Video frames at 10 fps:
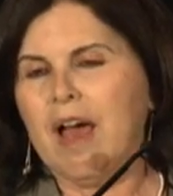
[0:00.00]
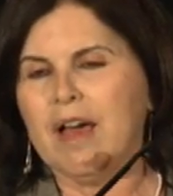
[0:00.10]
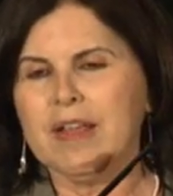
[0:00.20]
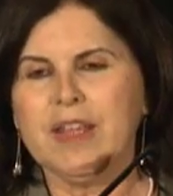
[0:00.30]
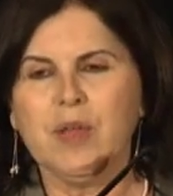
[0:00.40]

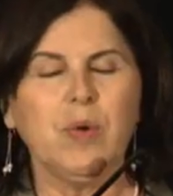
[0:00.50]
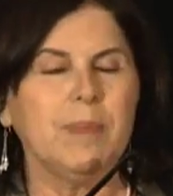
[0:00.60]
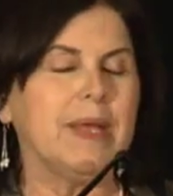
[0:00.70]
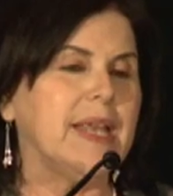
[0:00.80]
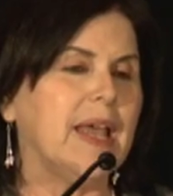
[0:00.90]
Haredi
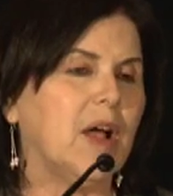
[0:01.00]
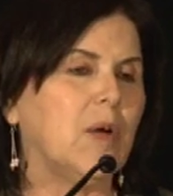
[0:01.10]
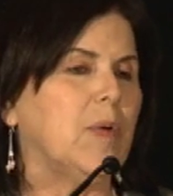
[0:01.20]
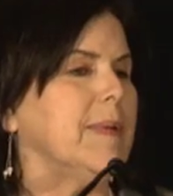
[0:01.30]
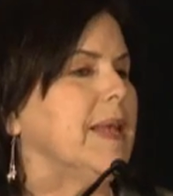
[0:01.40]
women, young
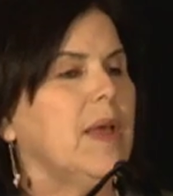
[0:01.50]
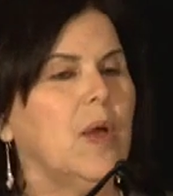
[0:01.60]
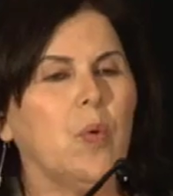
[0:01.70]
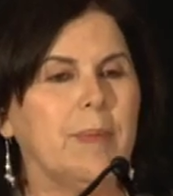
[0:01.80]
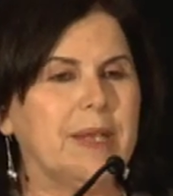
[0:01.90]
women,
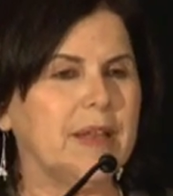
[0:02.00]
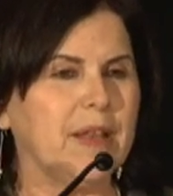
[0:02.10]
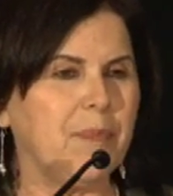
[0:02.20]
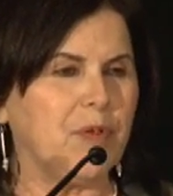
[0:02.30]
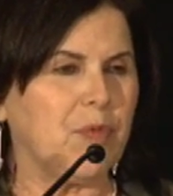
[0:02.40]
women in
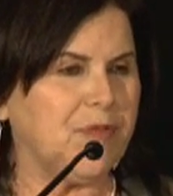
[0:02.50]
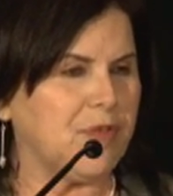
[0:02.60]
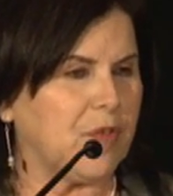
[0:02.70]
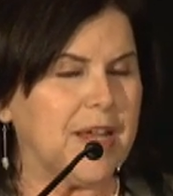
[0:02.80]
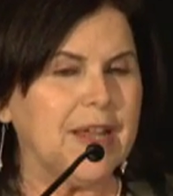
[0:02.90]
the
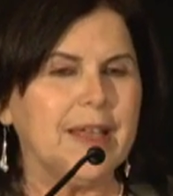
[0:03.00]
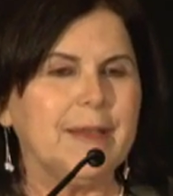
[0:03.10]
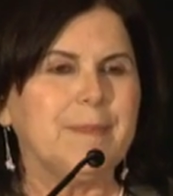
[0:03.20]
periphery.